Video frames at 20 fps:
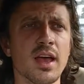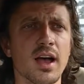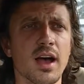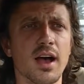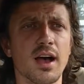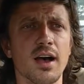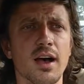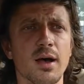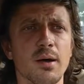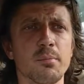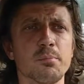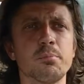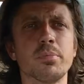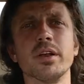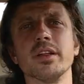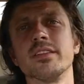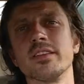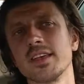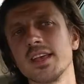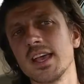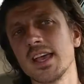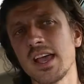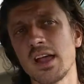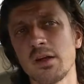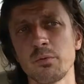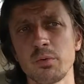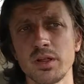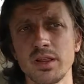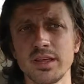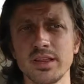but it's a gig I
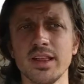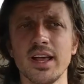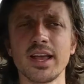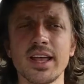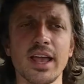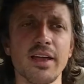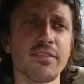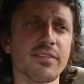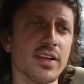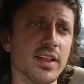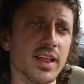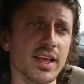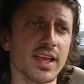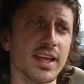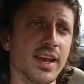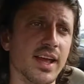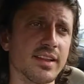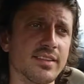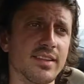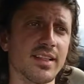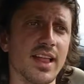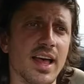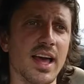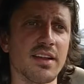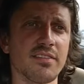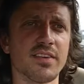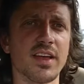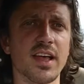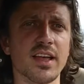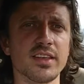really like. I feel like it adds a
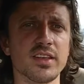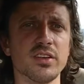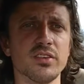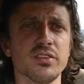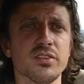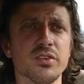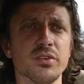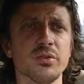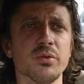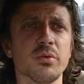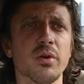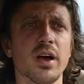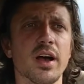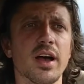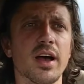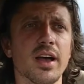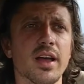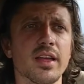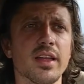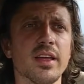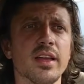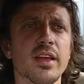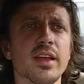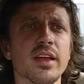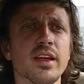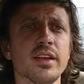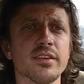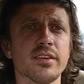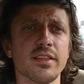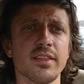lot of value
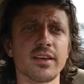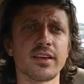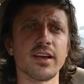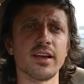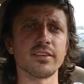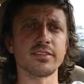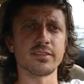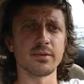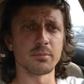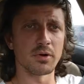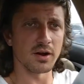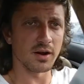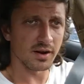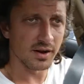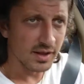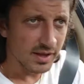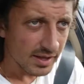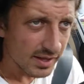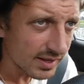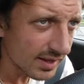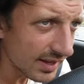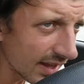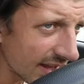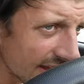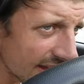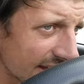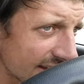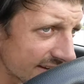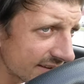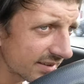to the customer.
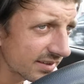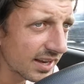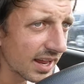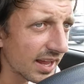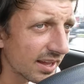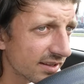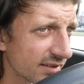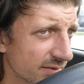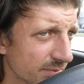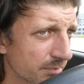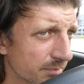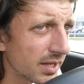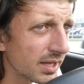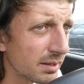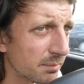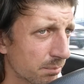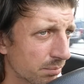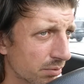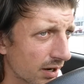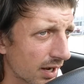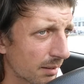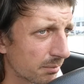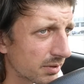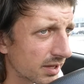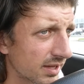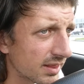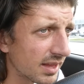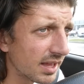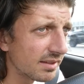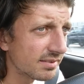It takes me
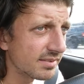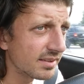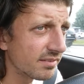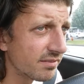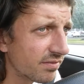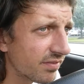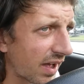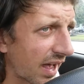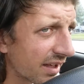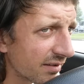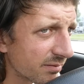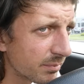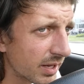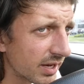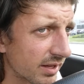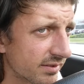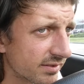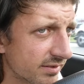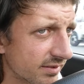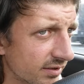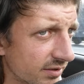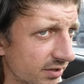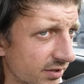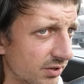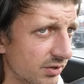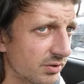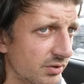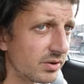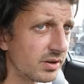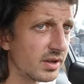probably less than 5 minutes to
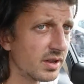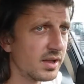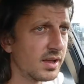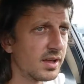do,